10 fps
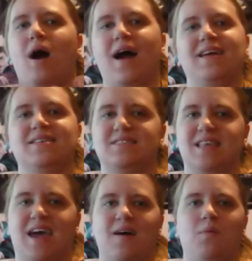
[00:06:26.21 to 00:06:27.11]
is
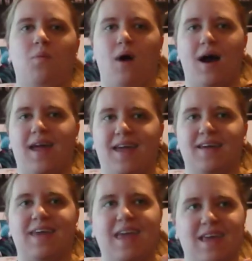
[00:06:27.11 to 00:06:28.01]
that? Why
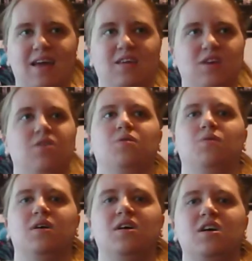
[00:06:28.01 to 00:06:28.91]
can't
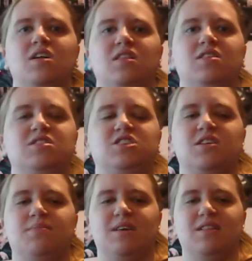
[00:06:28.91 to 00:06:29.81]
you
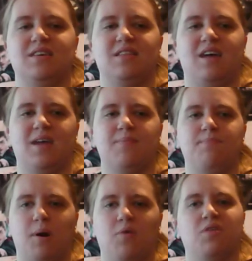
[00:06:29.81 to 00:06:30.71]
legitimately like
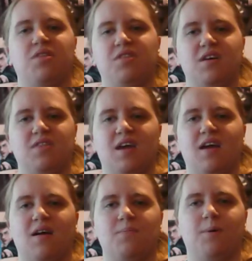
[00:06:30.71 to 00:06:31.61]
both? They
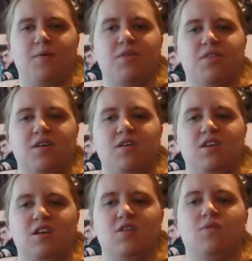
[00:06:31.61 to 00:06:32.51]
are both,
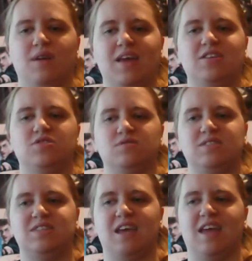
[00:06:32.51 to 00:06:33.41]
you know,
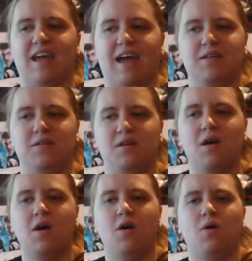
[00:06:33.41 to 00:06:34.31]
interesting and
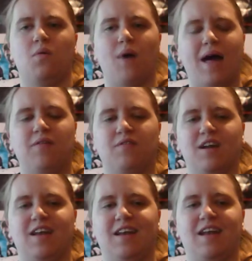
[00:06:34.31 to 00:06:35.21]
well
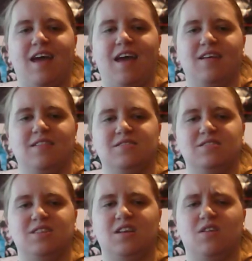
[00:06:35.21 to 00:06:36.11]
written
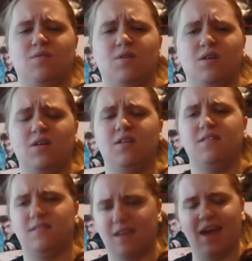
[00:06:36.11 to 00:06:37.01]
and, you know, good
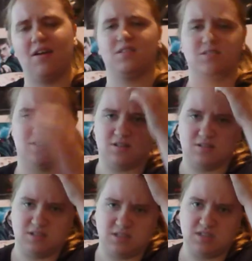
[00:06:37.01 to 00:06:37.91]

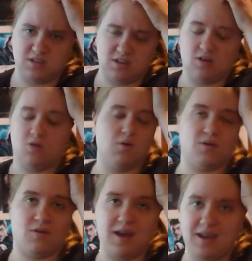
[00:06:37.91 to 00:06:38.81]
characters, you know, or
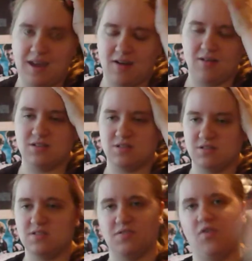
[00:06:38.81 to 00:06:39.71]
great
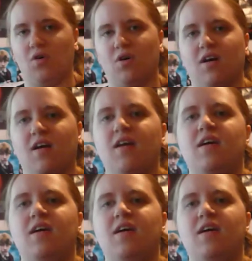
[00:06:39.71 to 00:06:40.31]
characters for